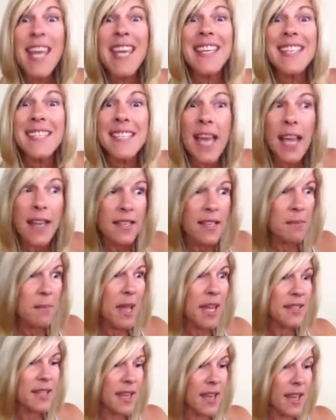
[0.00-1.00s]

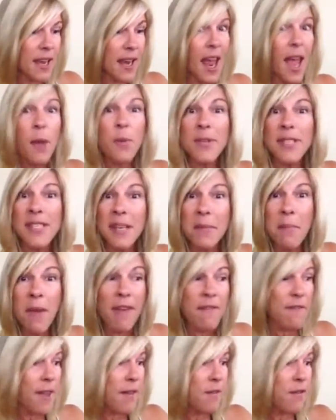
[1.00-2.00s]
Exactamente. And I was in my
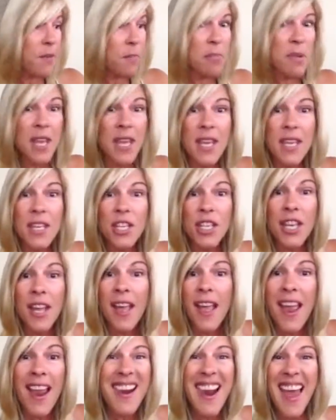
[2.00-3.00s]
favorite beach
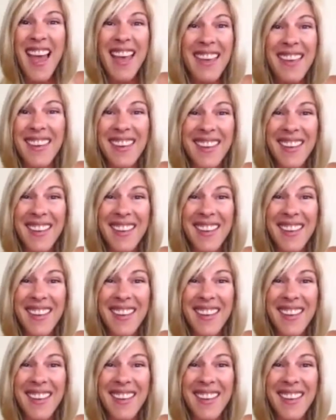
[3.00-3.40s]
like